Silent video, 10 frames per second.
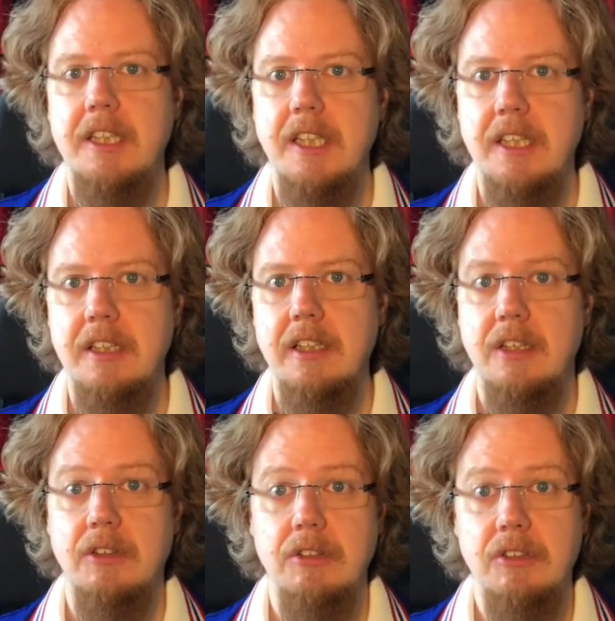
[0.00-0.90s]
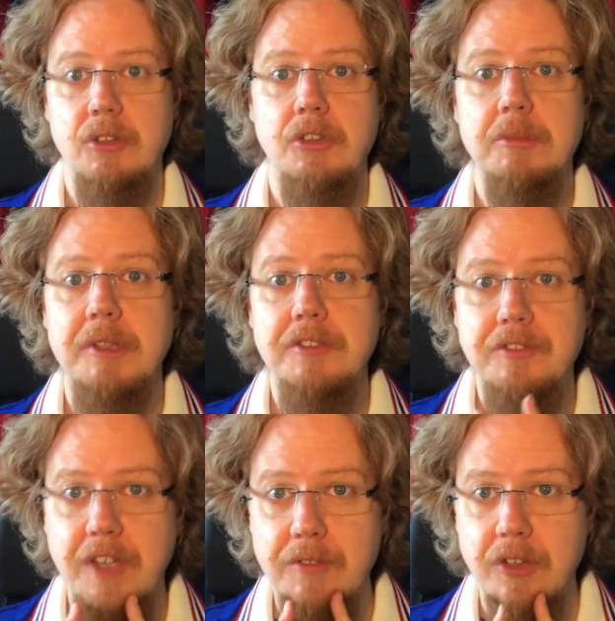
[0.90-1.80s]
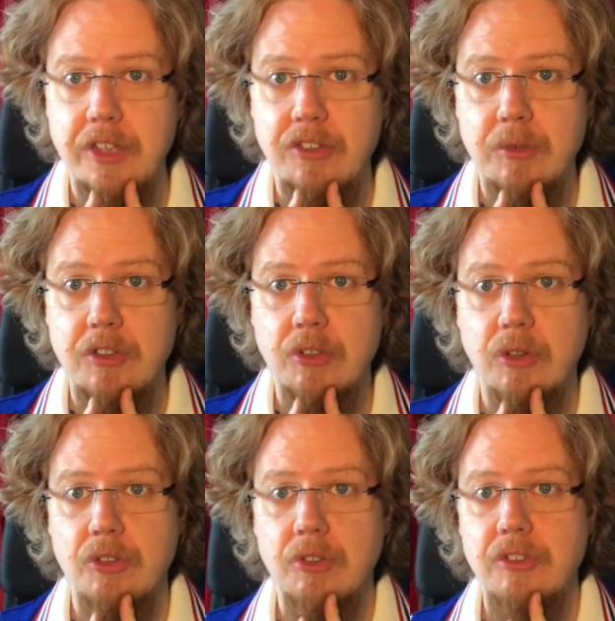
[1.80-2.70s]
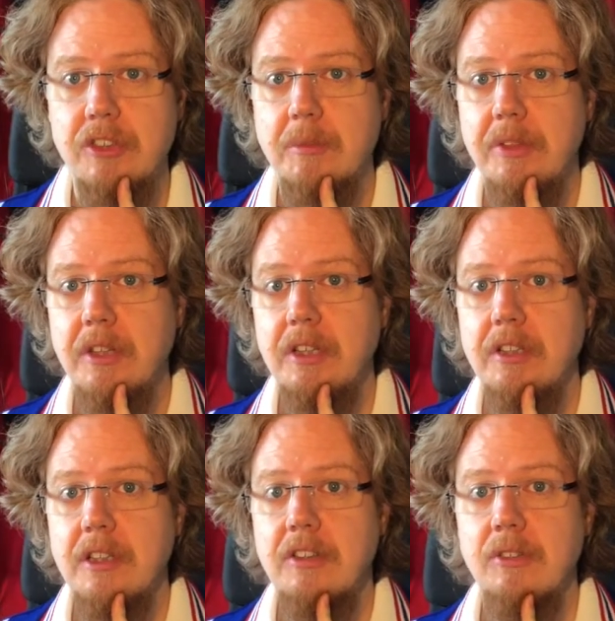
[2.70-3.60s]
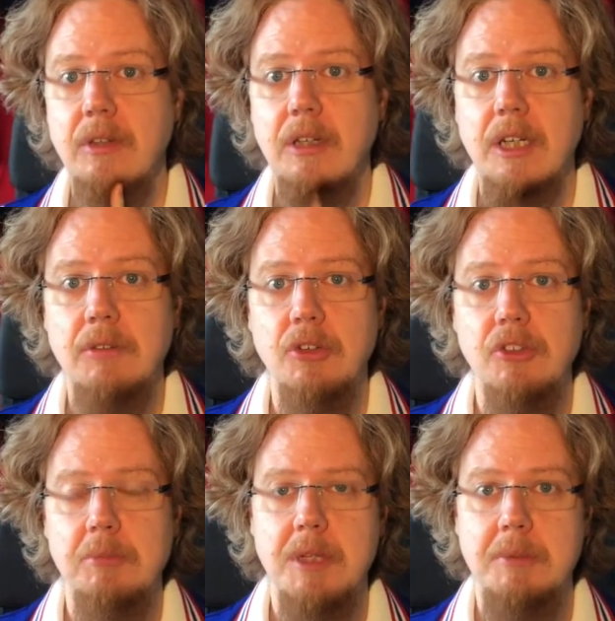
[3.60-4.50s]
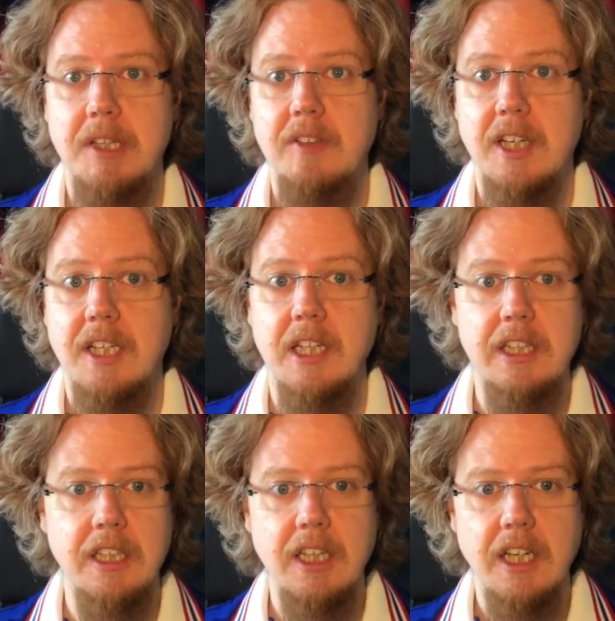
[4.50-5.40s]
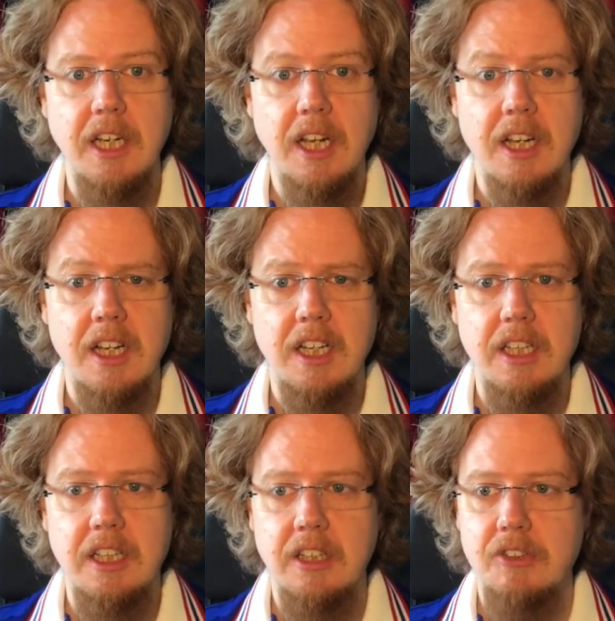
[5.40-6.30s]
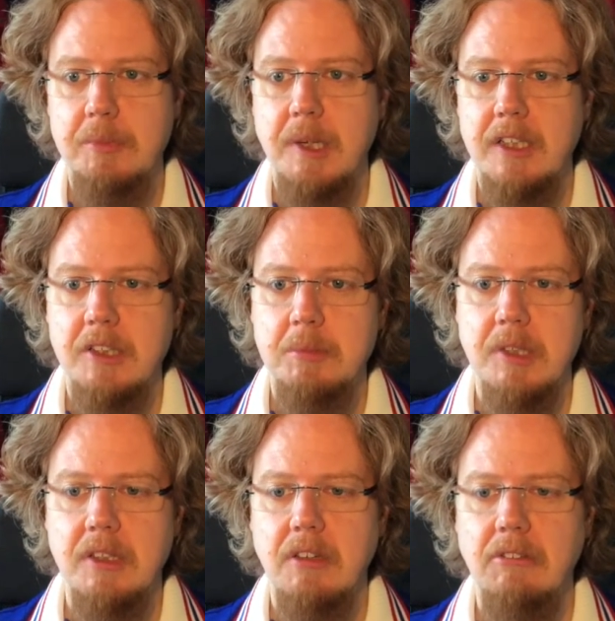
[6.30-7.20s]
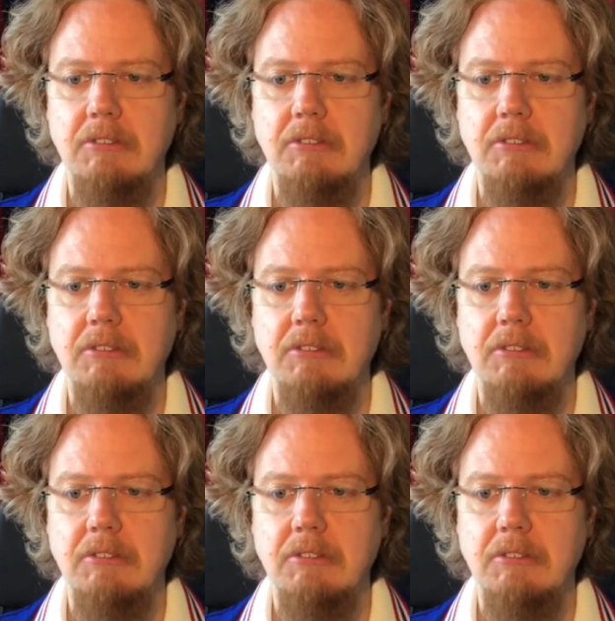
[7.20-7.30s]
they are now tournament favorites, which also is something that uh, wasn't maybe entirely expected. But uh,